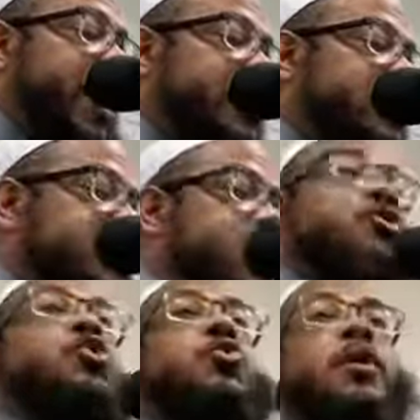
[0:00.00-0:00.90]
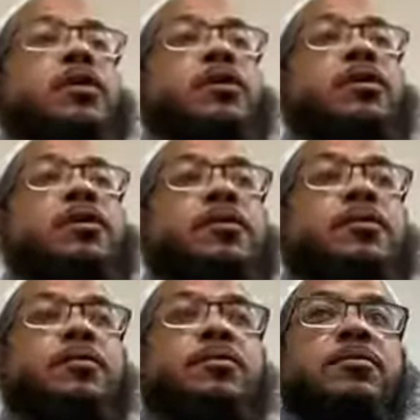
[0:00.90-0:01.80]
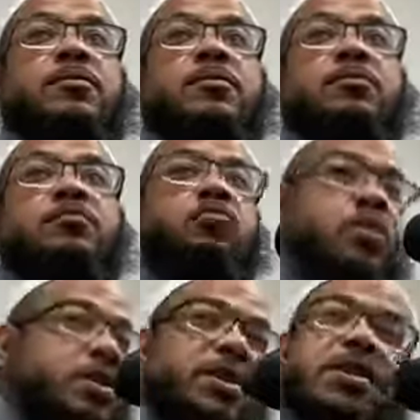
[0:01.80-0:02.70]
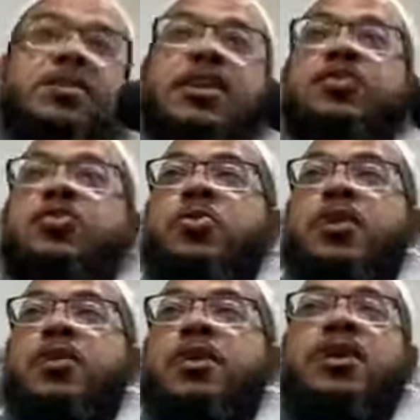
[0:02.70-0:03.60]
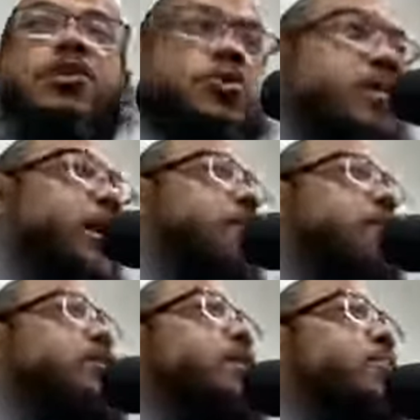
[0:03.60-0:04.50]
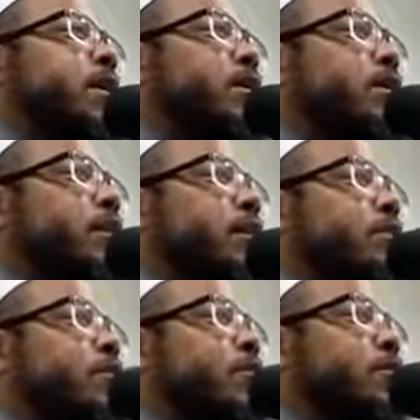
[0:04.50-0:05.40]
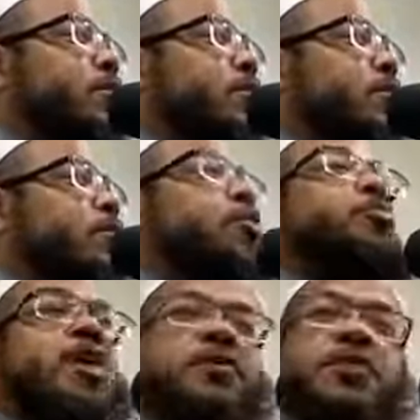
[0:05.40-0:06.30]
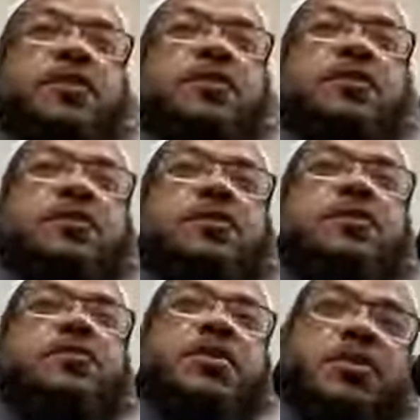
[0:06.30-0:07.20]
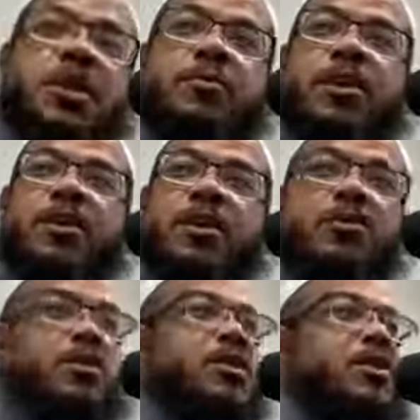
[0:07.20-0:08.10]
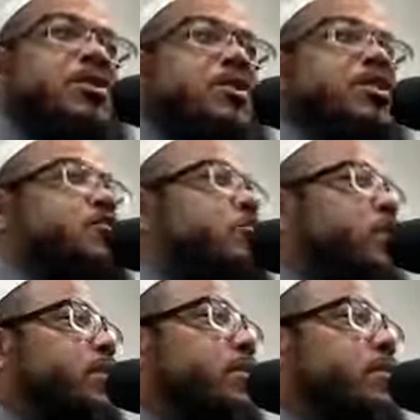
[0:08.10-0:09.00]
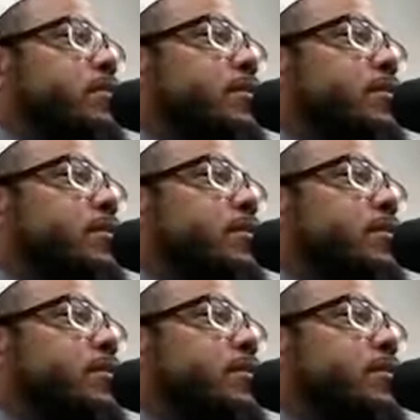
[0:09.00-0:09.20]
has he sent you with? What did he send you with? You saying you're sent by Allah? Your prophet who's been sent by Allah, what did he send you with?